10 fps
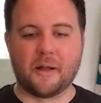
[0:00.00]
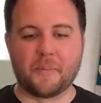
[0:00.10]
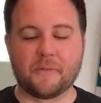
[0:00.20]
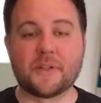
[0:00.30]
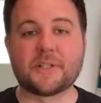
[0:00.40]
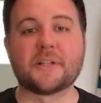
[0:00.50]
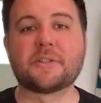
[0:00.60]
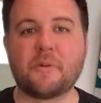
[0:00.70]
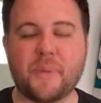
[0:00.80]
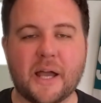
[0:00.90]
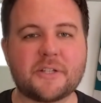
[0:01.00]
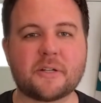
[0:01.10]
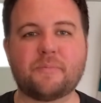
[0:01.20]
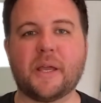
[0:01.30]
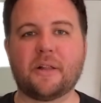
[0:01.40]
If there's also a
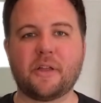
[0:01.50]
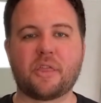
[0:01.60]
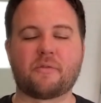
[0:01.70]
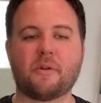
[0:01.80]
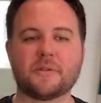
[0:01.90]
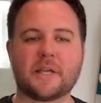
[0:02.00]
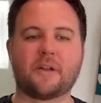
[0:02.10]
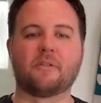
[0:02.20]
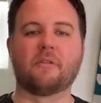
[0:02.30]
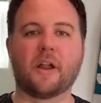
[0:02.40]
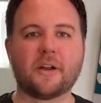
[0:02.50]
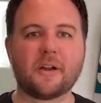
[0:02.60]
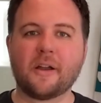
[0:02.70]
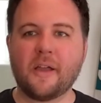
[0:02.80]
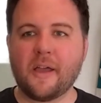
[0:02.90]
Patrick Bailey throws out a
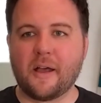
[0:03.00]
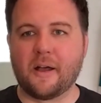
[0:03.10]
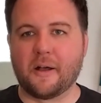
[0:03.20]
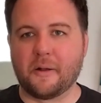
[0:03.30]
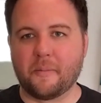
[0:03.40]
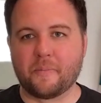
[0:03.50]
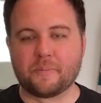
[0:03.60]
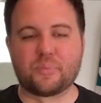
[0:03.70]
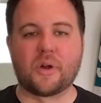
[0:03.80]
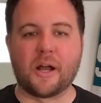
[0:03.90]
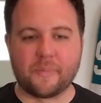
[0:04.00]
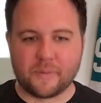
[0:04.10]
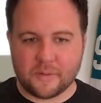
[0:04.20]
runner prop,